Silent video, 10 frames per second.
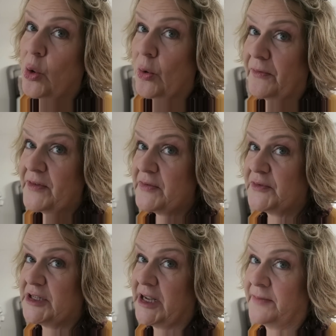or
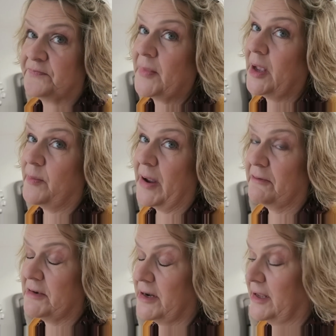fifty
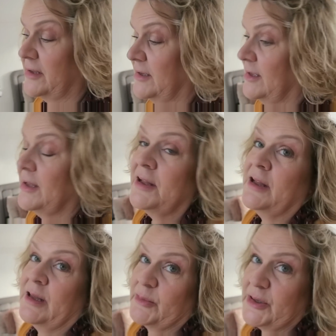apparently,
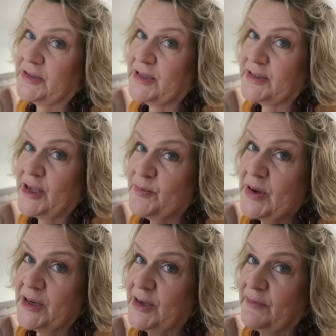because that's how
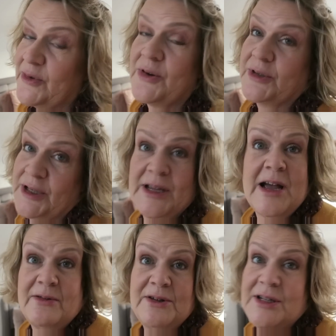many I've got. I
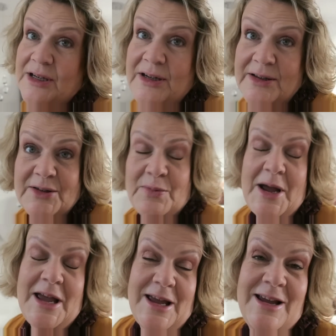counted last
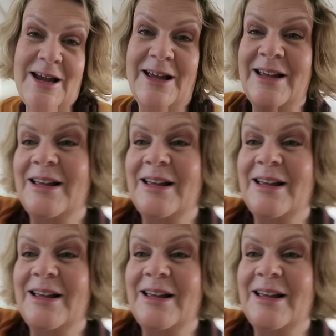week.